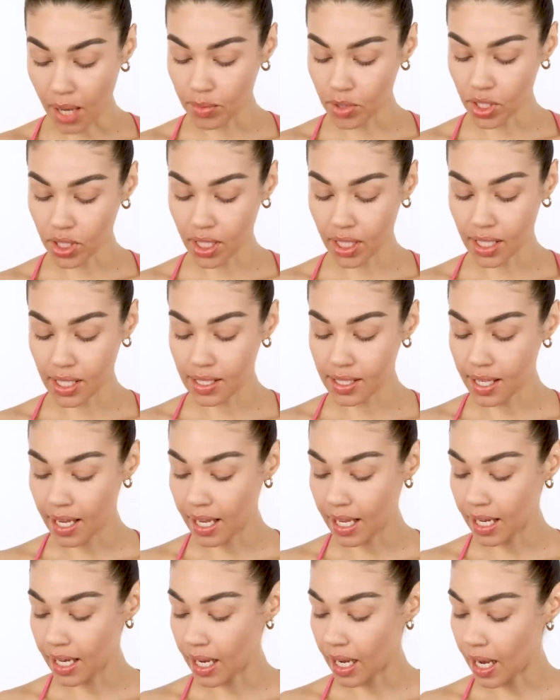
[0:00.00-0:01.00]
I'm just gonna
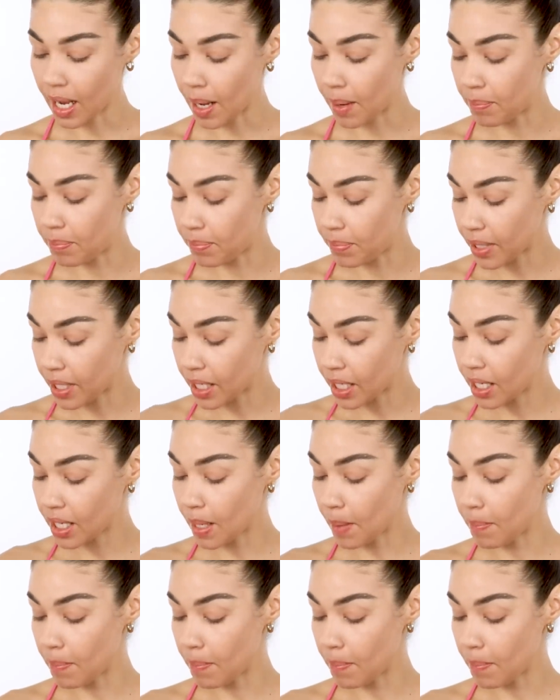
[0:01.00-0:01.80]
take a big